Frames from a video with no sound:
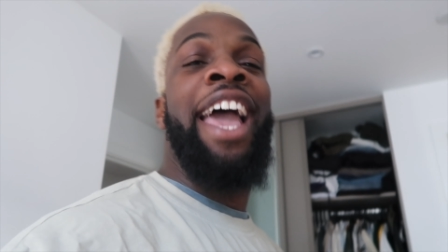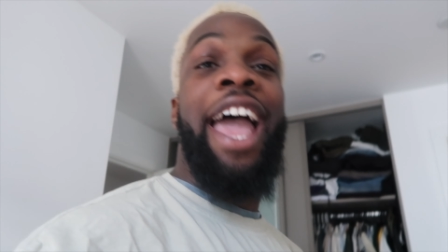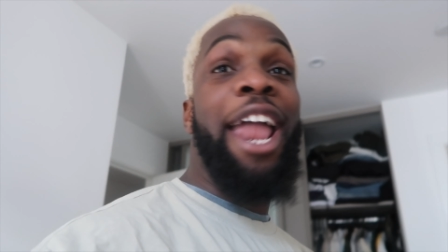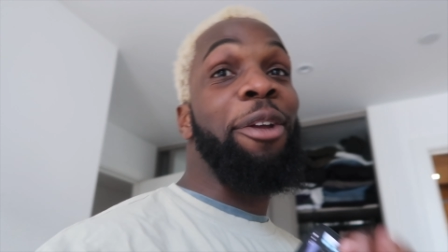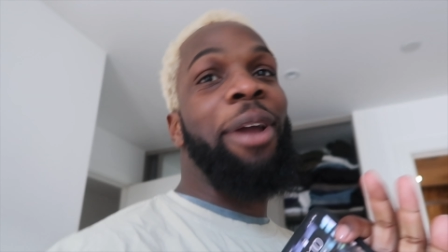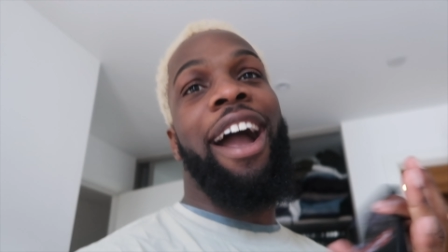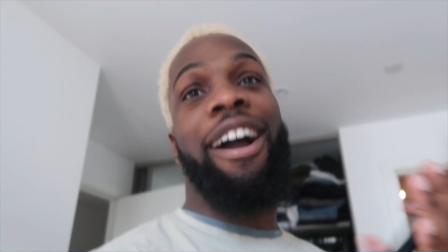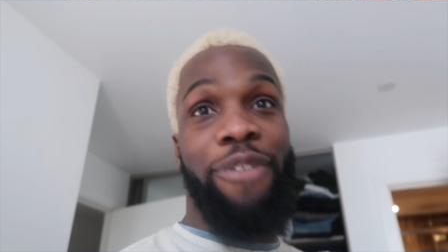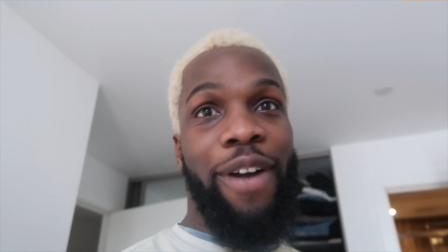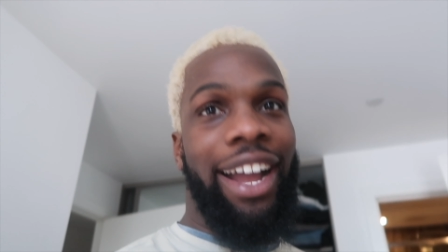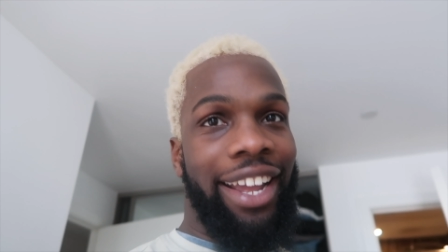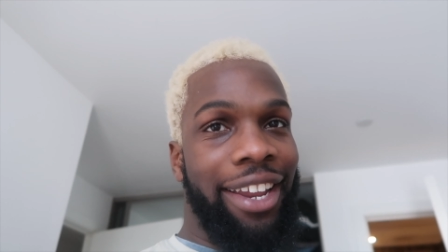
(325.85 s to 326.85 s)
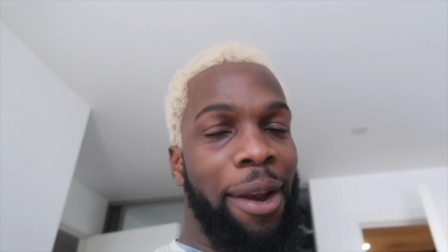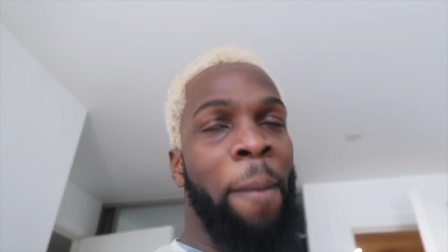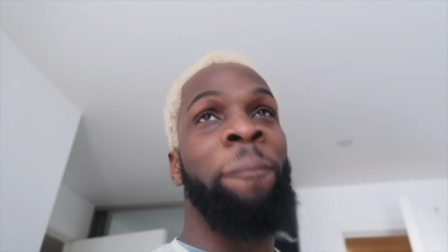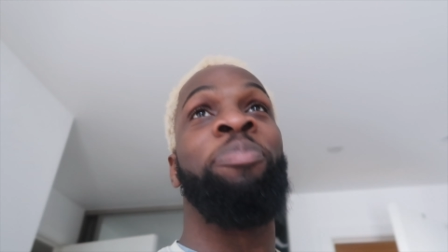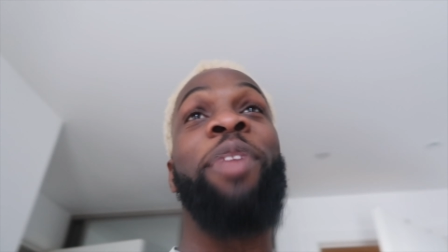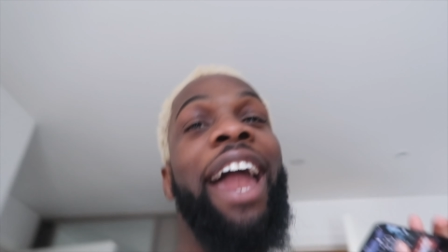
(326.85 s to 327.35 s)
Anyway, I farted
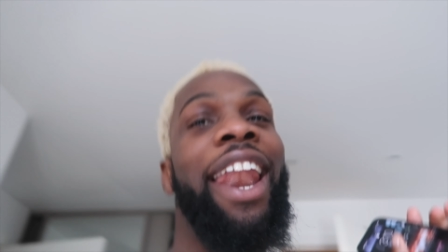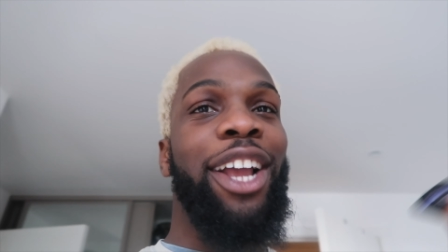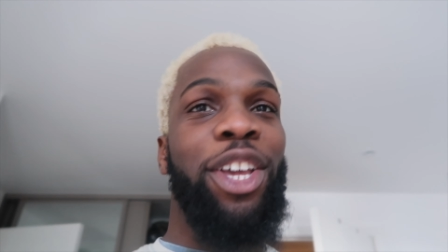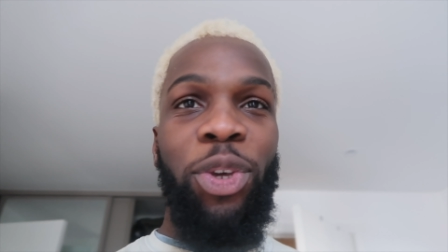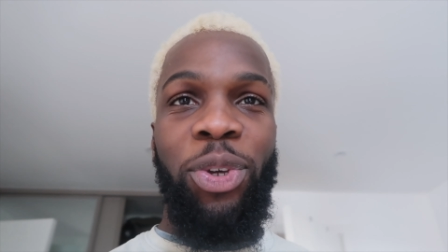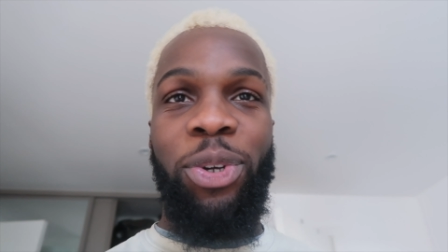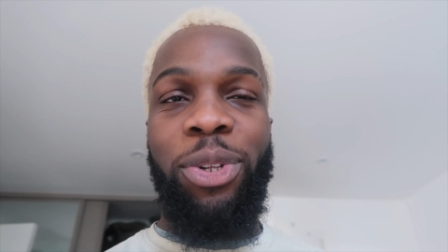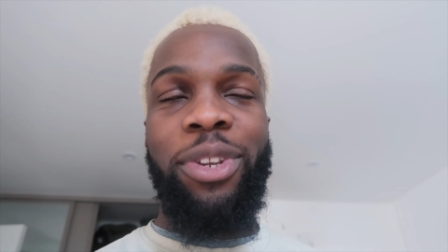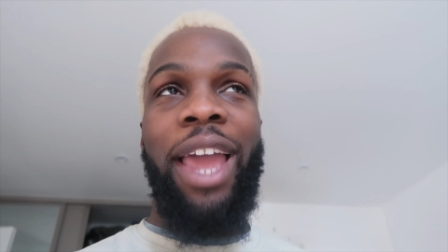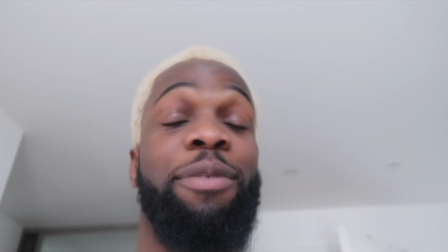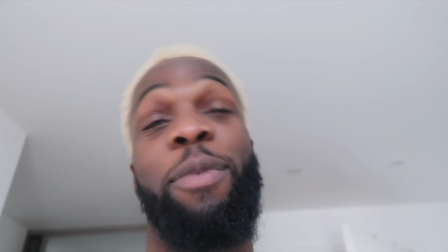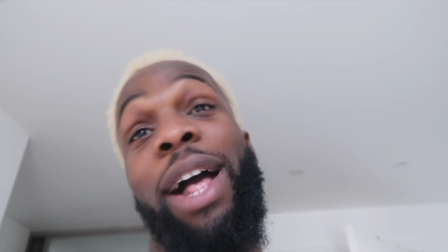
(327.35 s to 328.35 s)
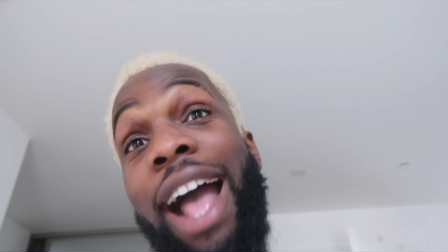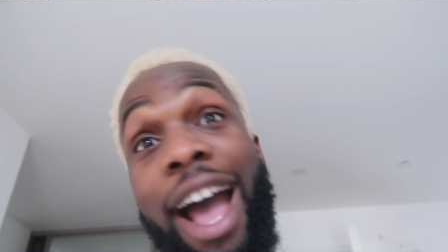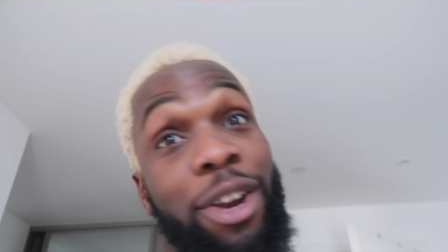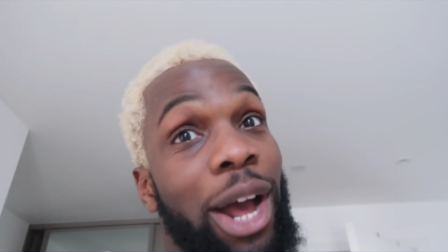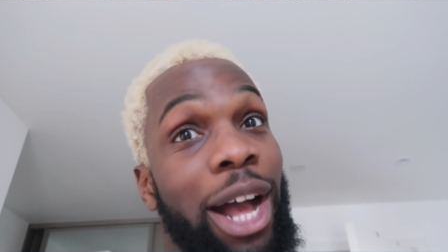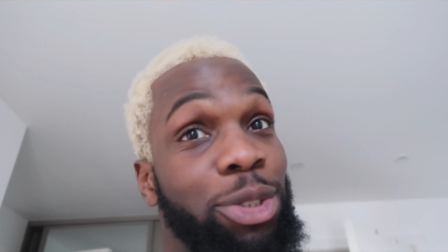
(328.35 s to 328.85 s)
and I googled, well, I
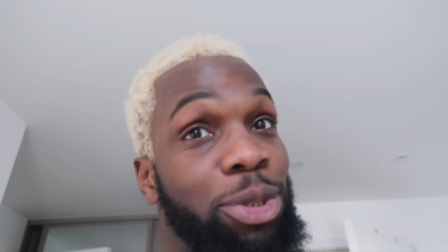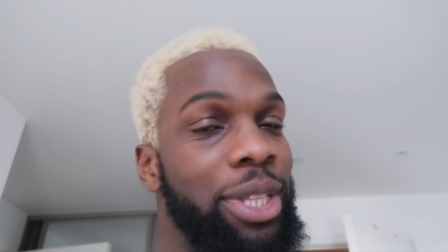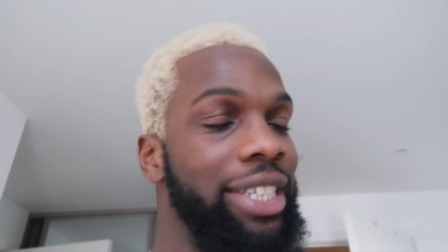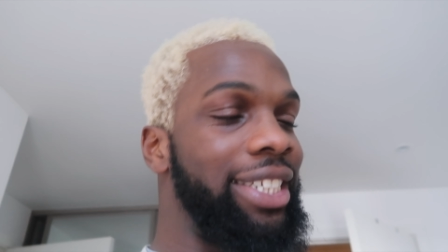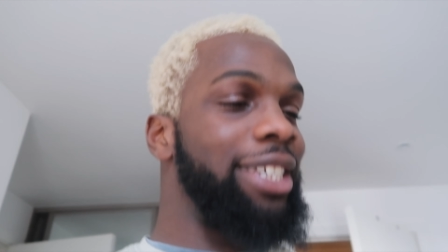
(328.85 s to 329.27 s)
don't know how true this